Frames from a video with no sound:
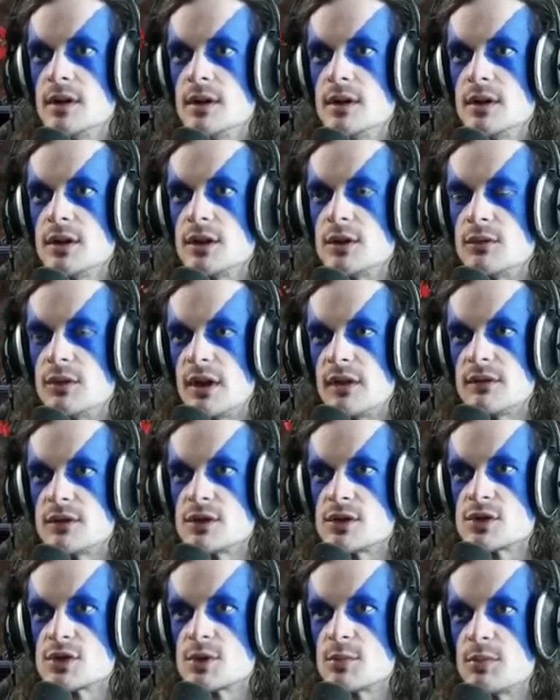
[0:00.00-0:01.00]
The
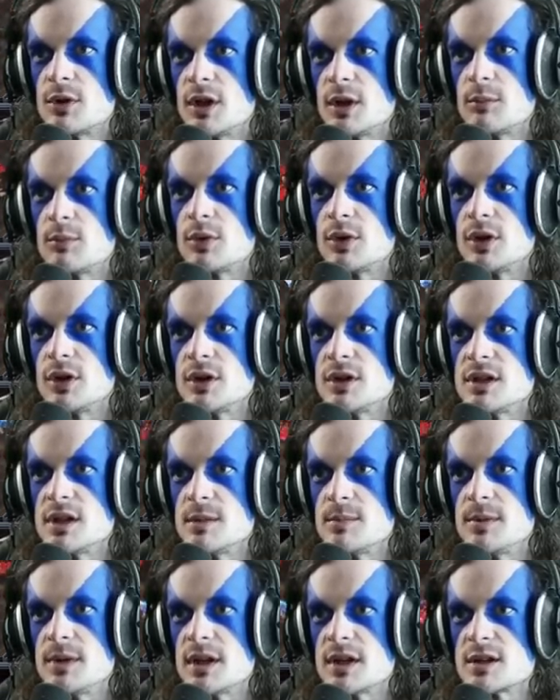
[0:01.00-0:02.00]
Ravagers are bringing pretty good D
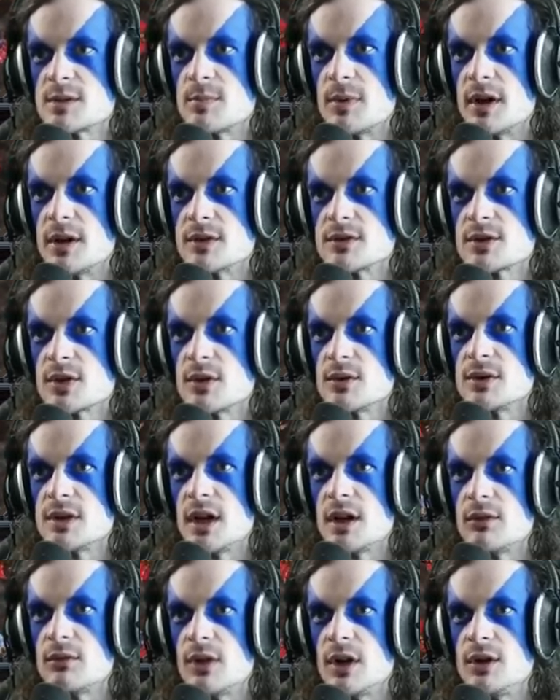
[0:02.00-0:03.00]
P S. Biles go
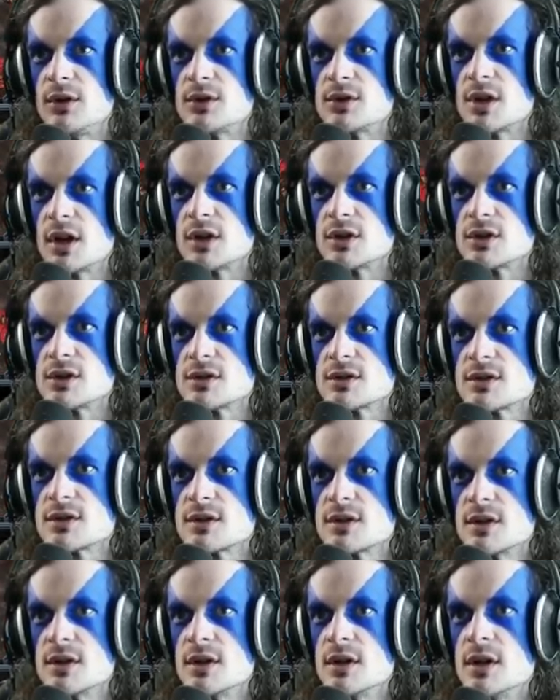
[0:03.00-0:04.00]
down. Reynor dodges.
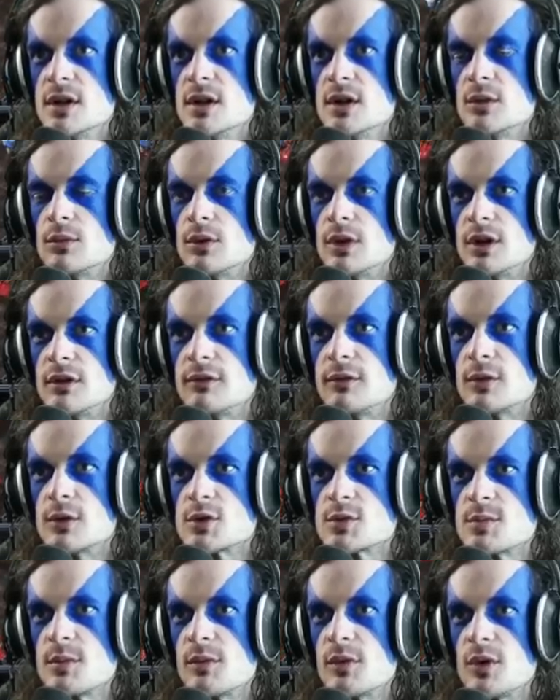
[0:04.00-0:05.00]

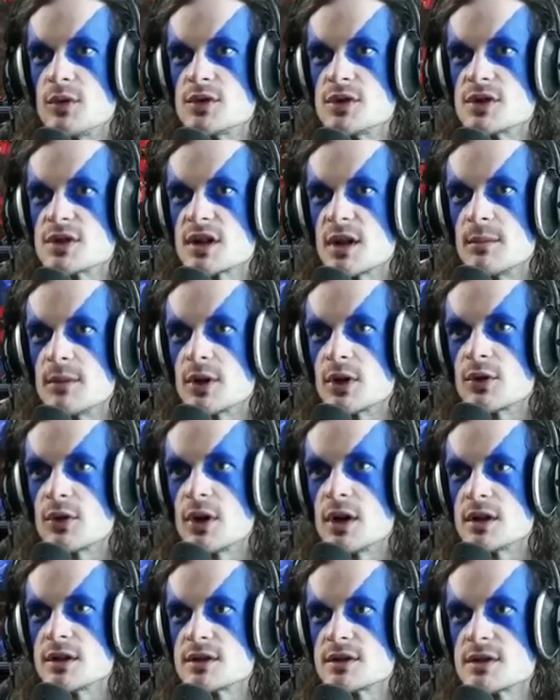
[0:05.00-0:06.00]
Reinforcement Roaches coming
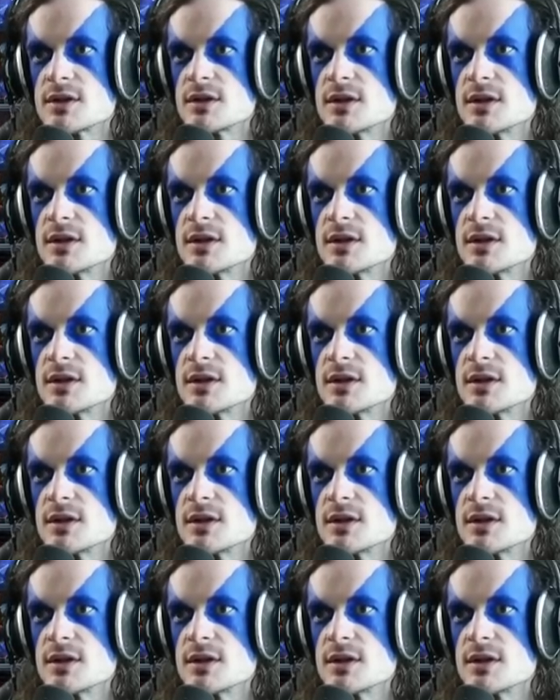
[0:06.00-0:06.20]
across.